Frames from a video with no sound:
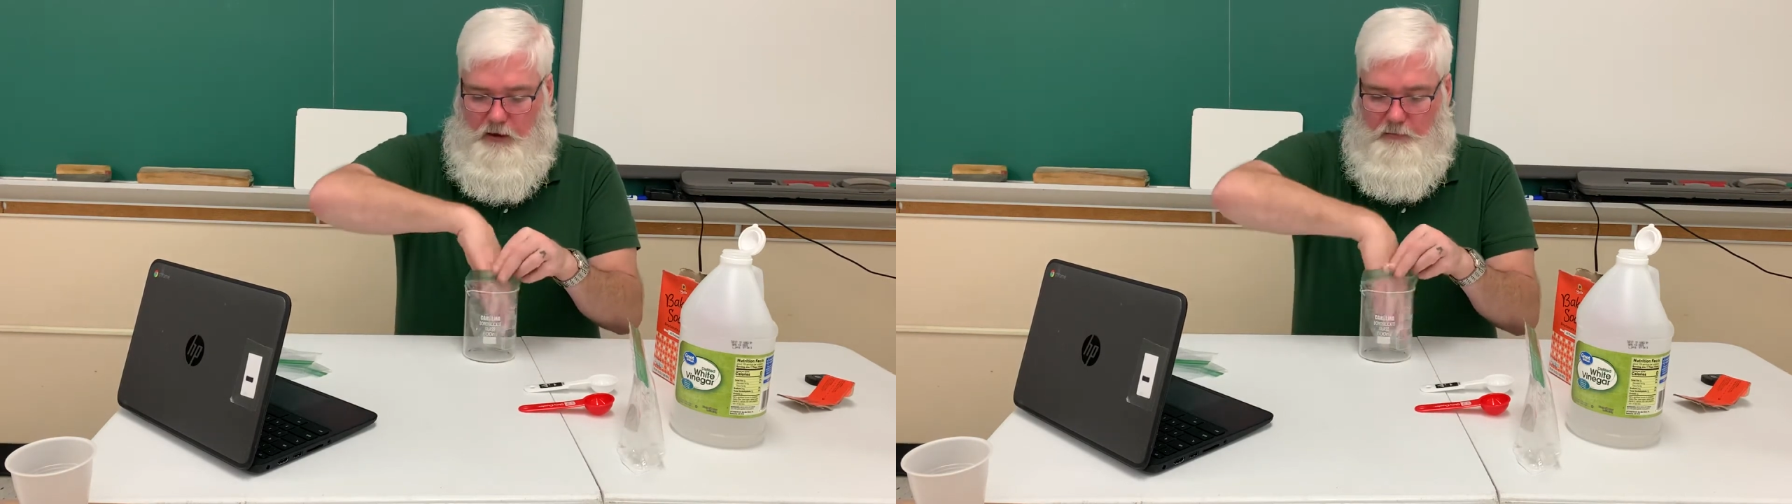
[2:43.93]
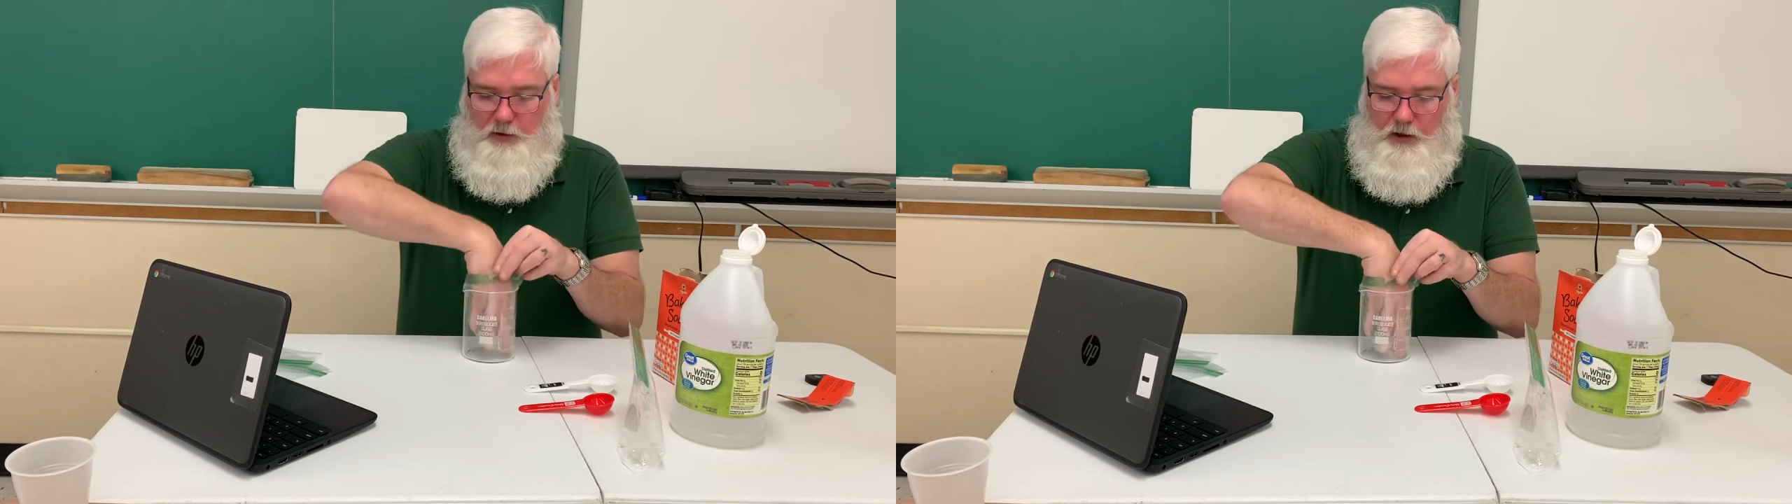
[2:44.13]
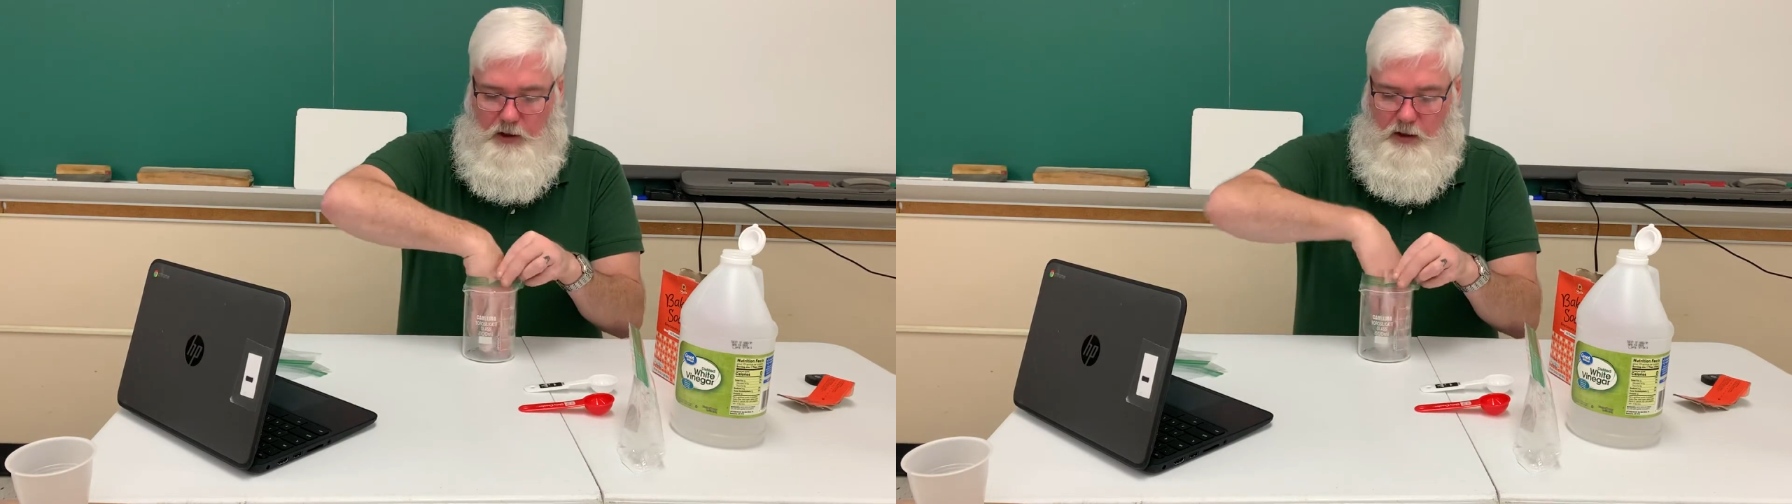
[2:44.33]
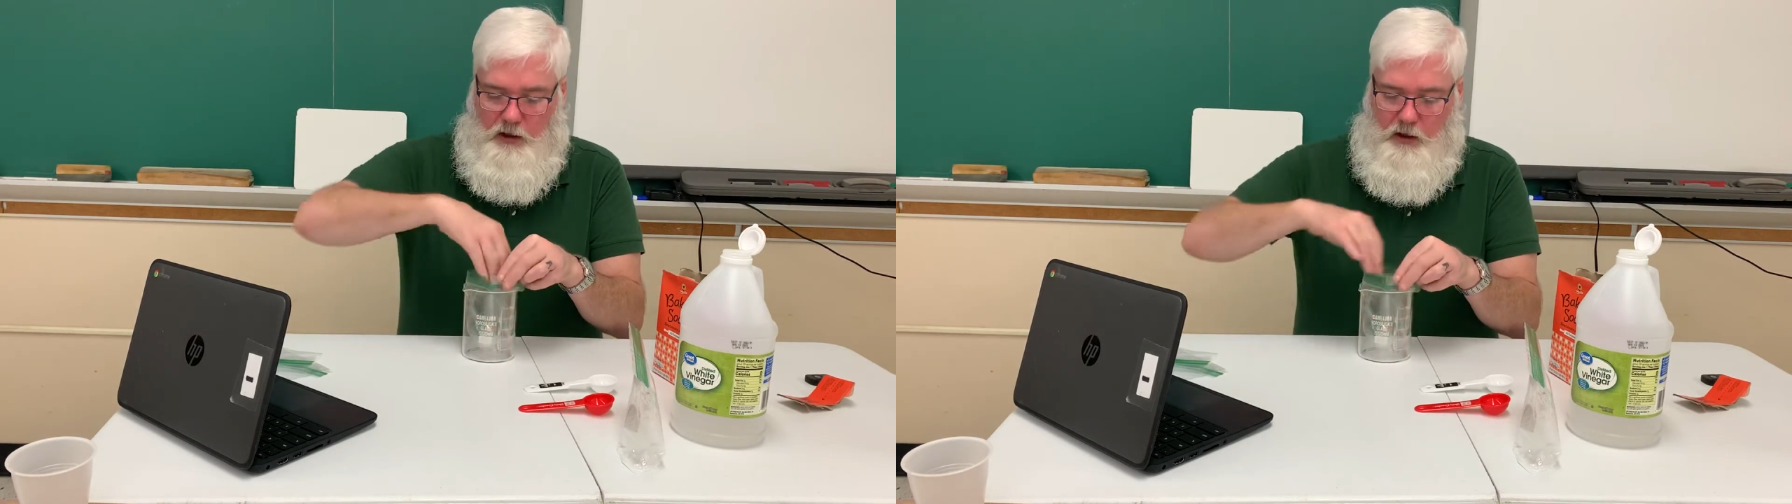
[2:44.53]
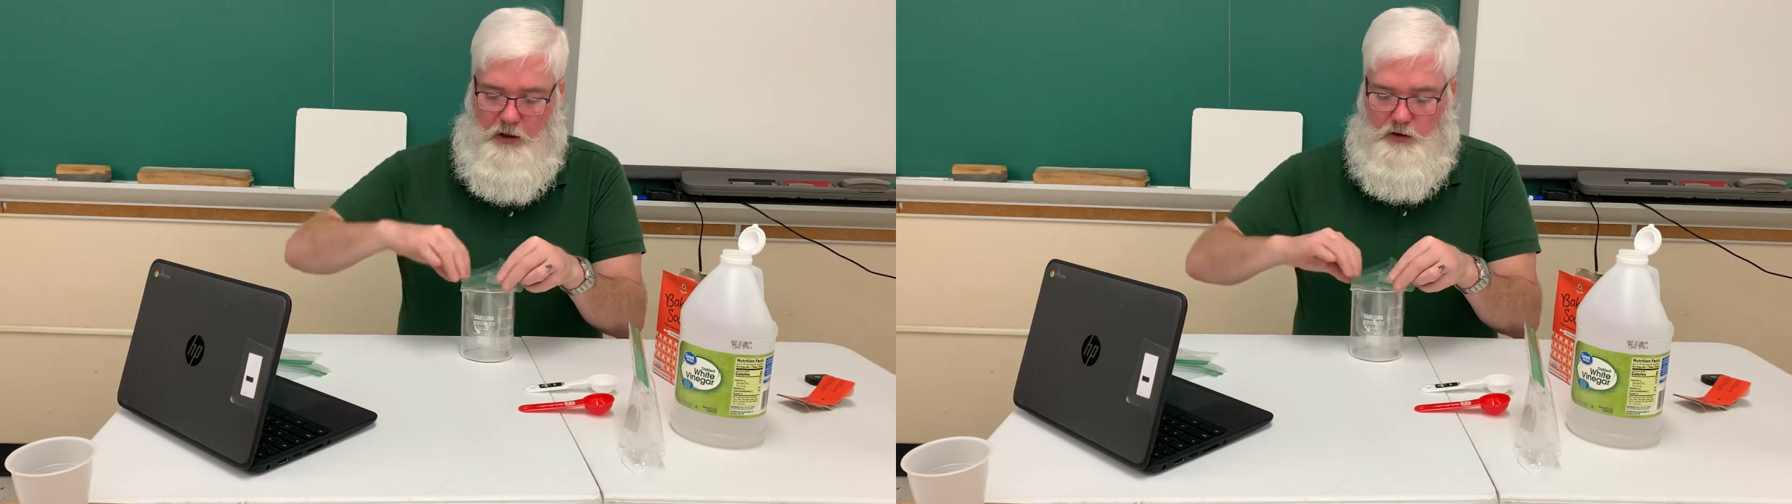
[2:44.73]
put
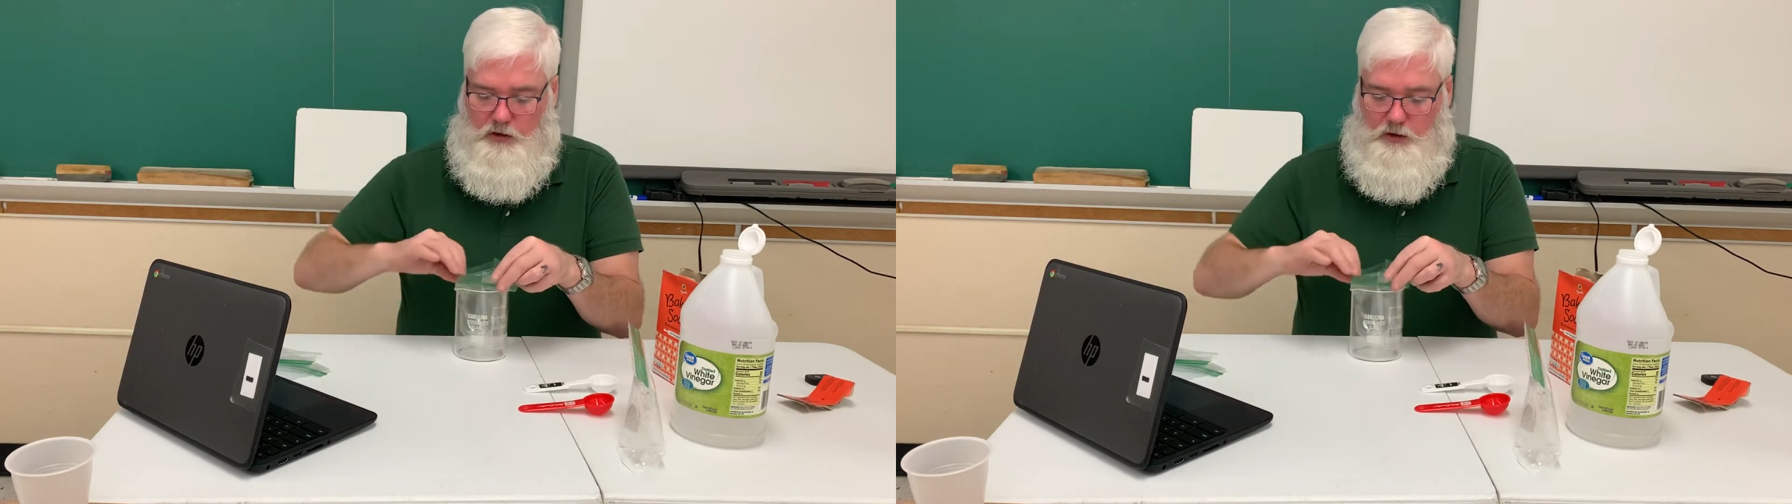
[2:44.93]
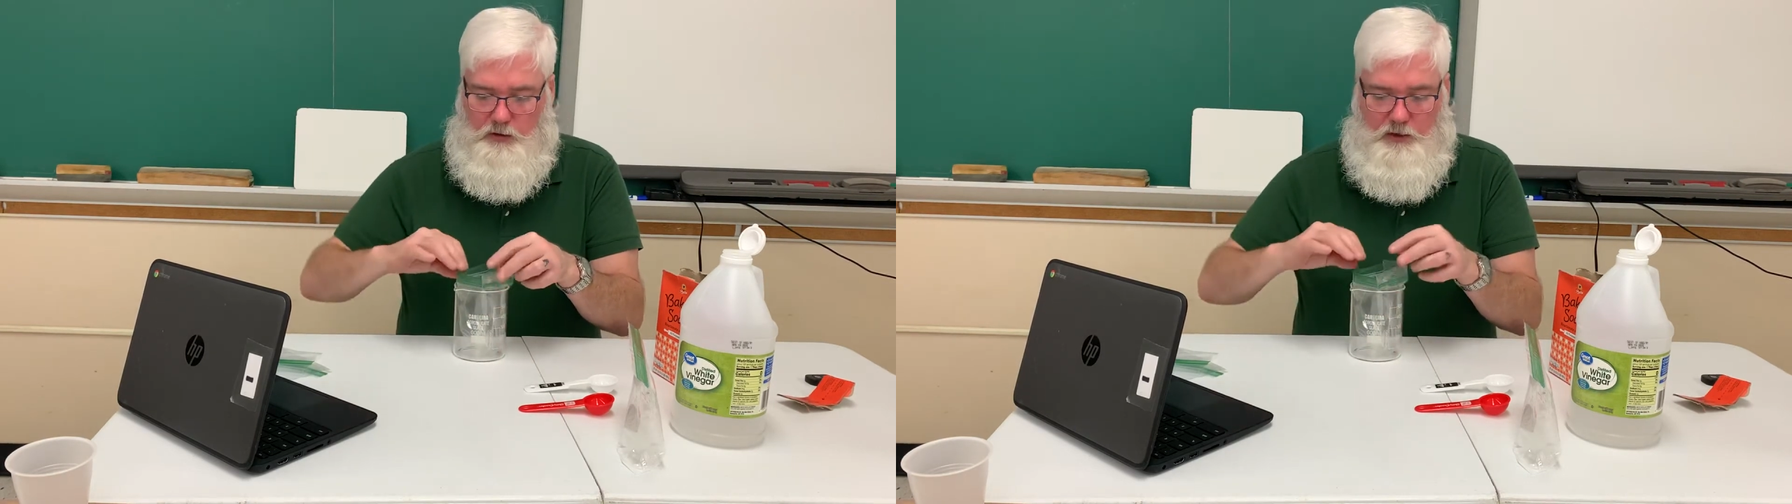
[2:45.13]
2